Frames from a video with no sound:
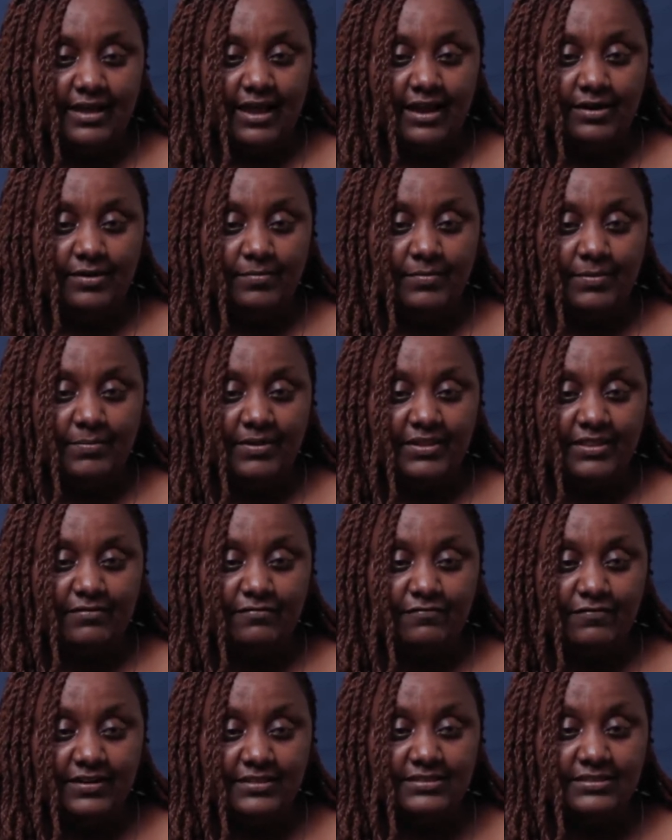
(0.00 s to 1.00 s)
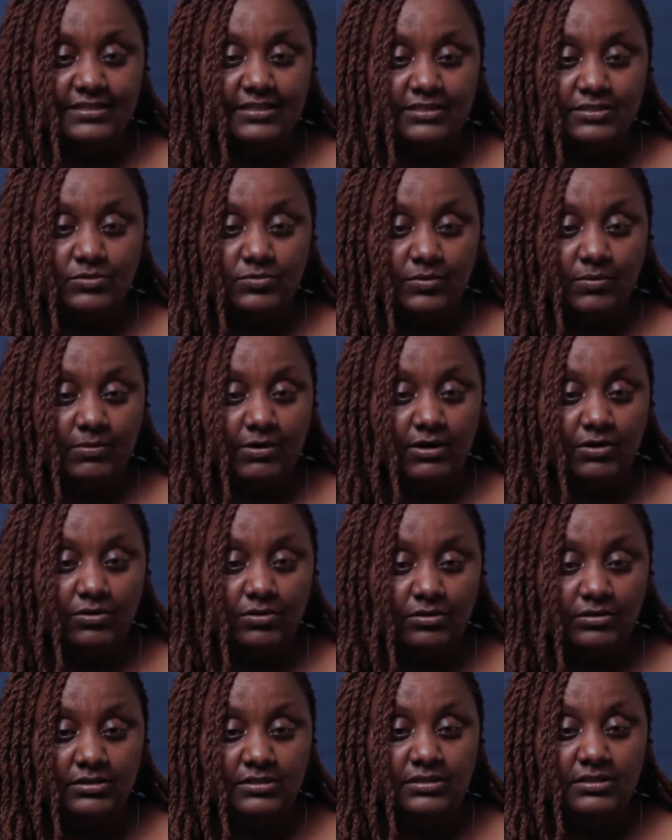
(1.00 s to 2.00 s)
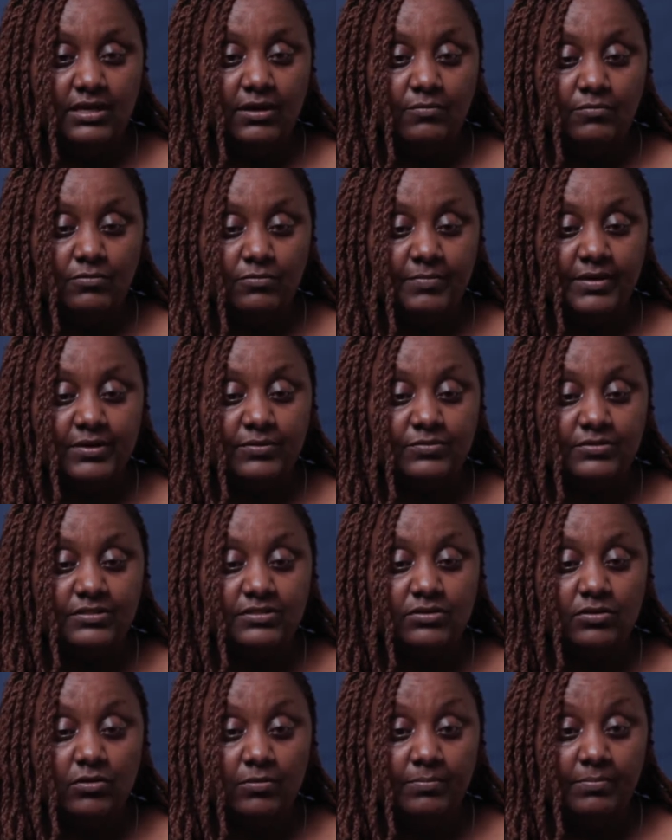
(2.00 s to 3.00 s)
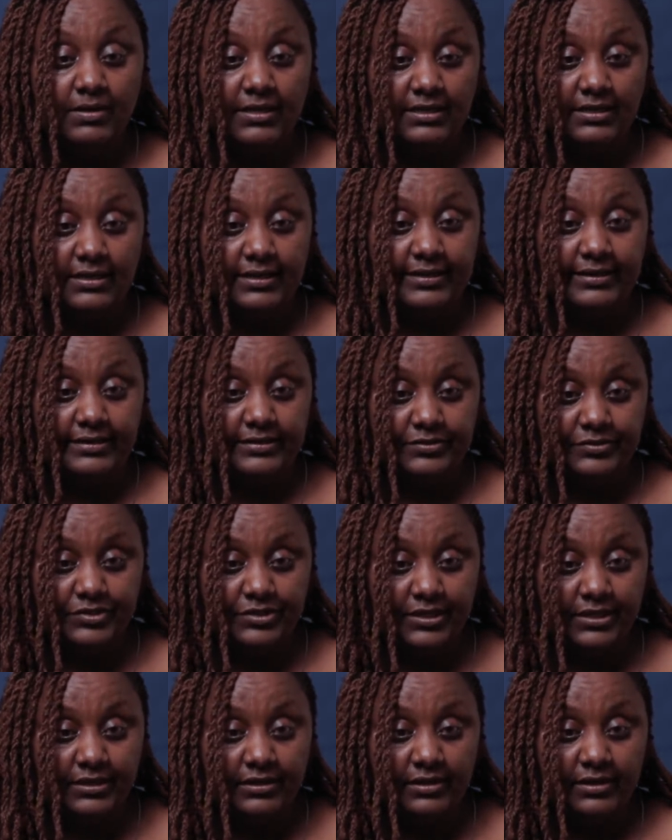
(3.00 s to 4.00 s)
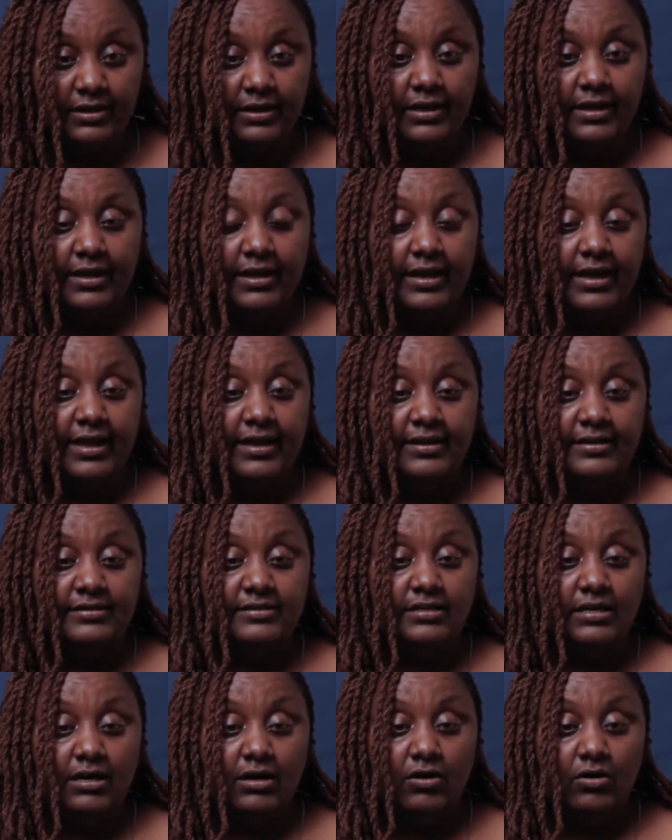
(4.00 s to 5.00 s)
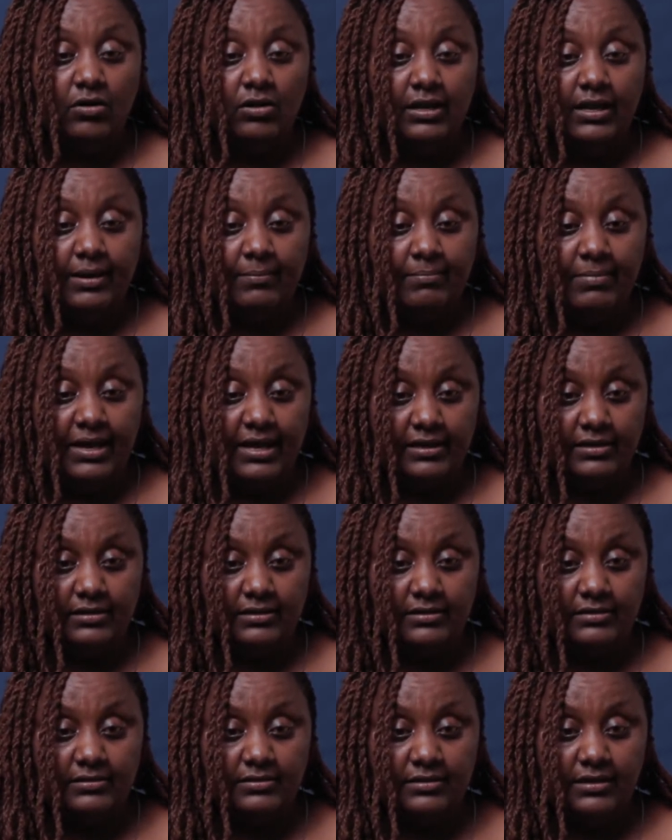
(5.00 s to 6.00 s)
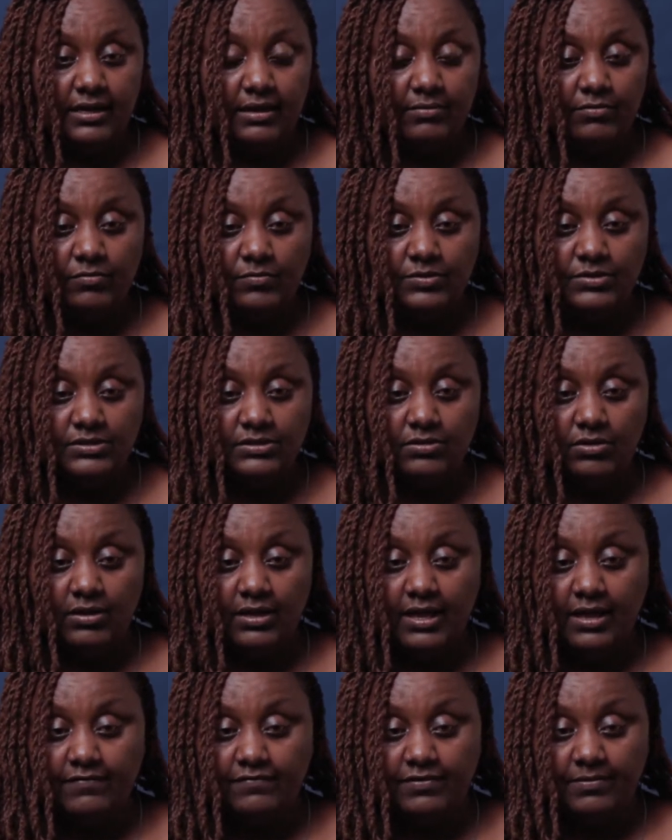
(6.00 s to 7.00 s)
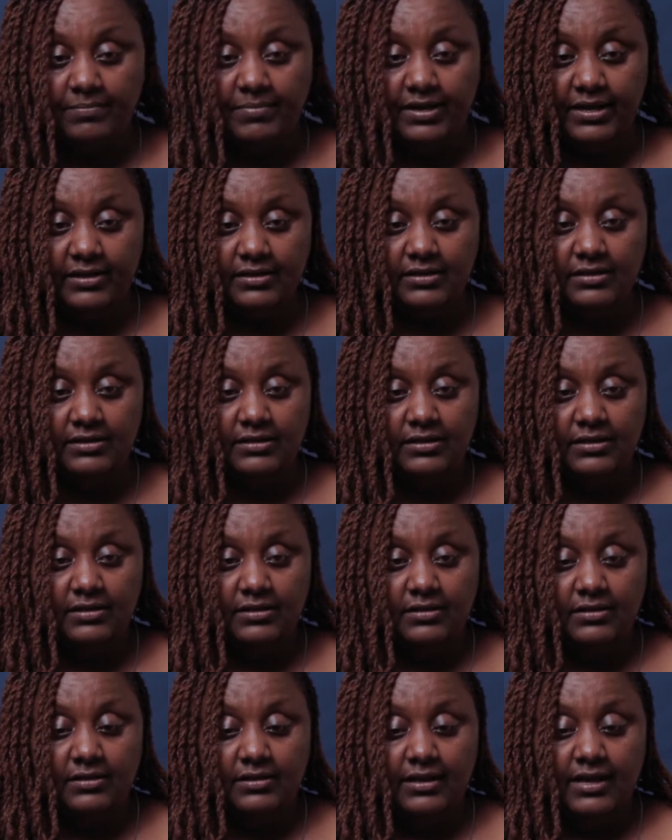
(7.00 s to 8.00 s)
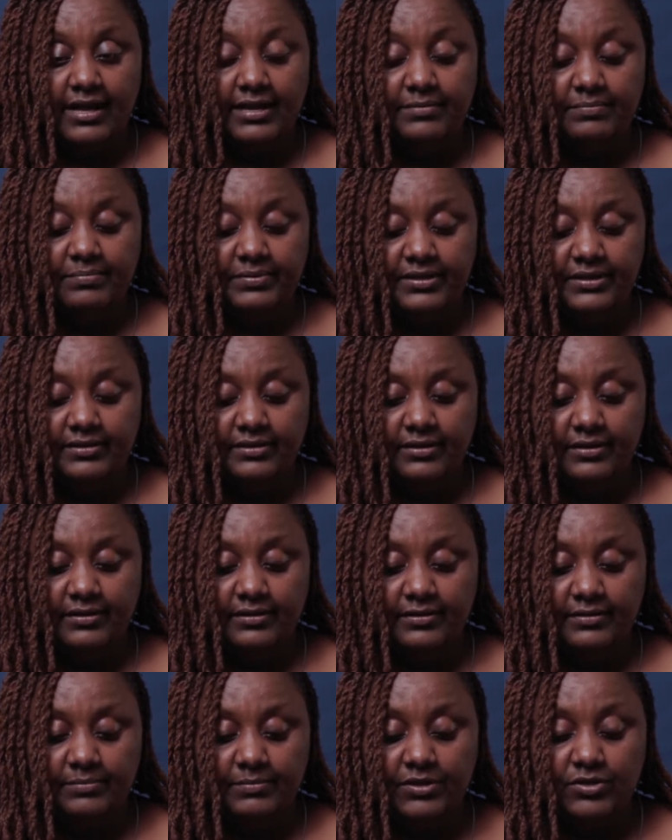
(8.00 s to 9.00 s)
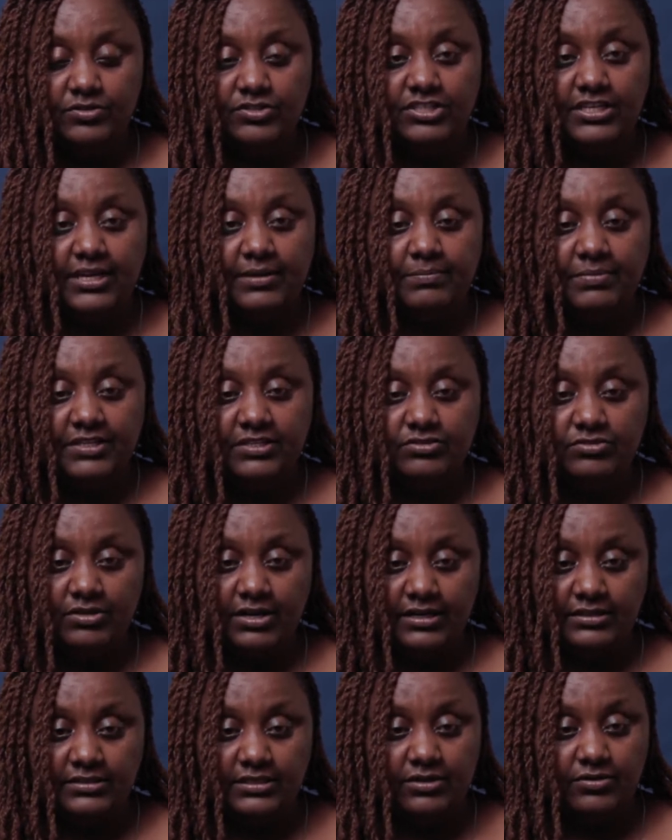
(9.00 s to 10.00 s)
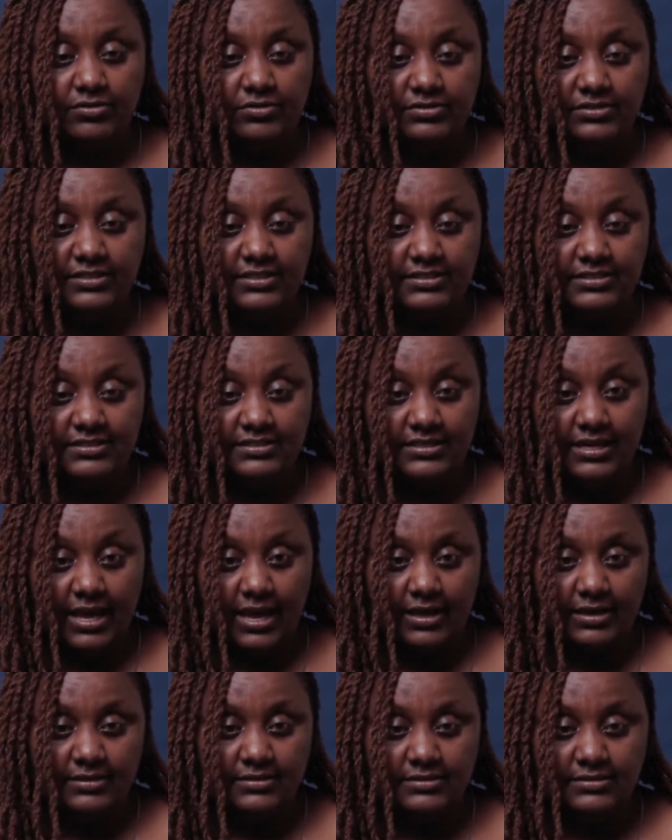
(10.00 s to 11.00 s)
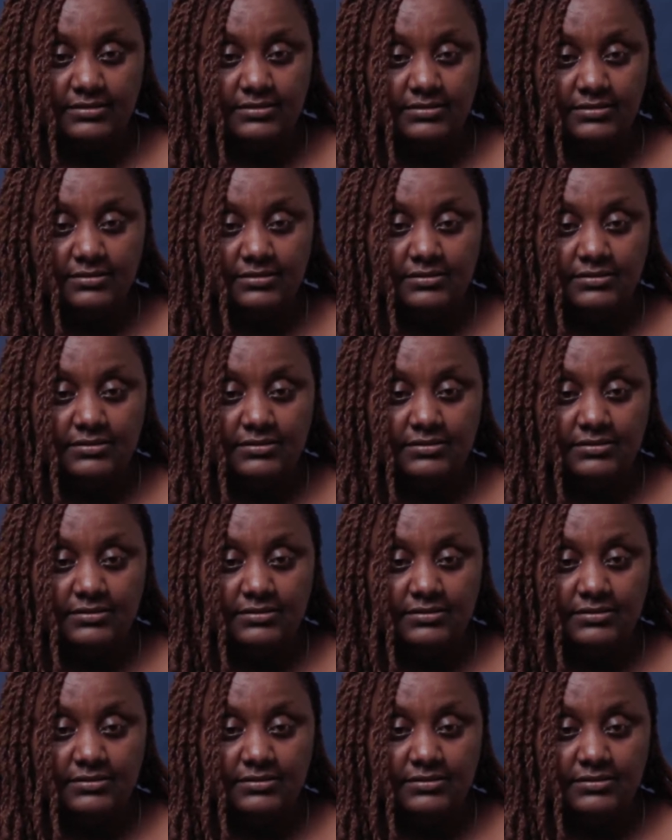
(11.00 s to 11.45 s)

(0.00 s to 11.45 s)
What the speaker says: I remember the first case we were called, a woman was completely injured and all her back, almost half her back had been, because she had been dragged across the stairs.